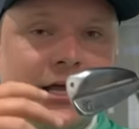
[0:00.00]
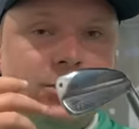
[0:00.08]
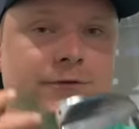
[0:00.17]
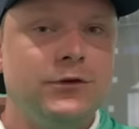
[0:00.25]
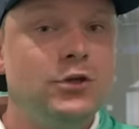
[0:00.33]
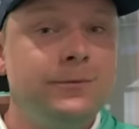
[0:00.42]
So
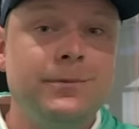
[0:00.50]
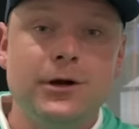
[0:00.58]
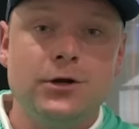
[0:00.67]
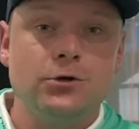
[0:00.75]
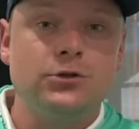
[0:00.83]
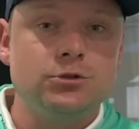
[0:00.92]
if you do put a
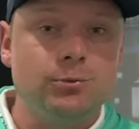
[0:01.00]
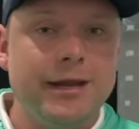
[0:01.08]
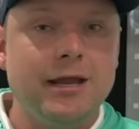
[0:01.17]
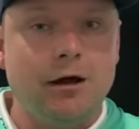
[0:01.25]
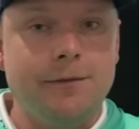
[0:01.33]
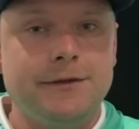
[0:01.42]
good
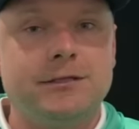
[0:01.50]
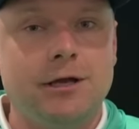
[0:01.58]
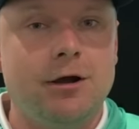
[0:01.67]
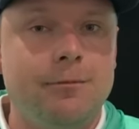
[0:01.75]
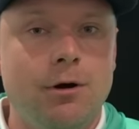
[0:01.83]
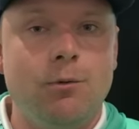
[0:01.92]
swing on the
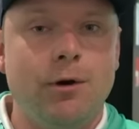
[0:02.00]
Takomo